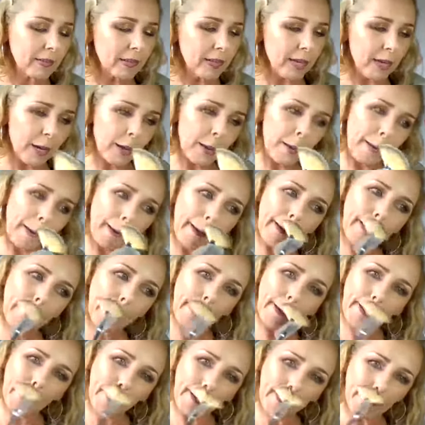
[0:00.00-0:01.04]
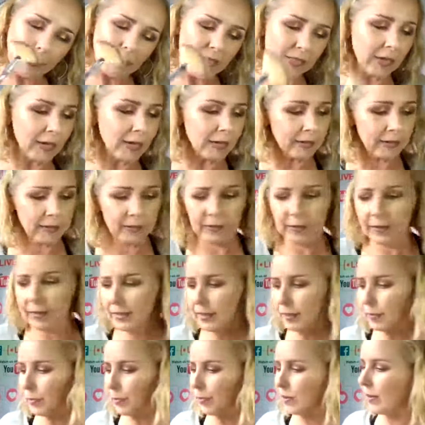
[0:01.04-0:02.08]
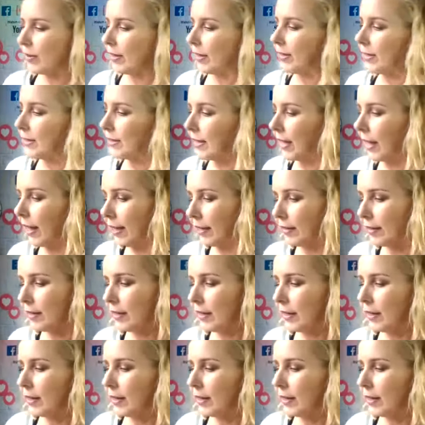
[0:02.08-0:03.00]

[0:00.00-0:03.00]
Okay, done. Simple as that.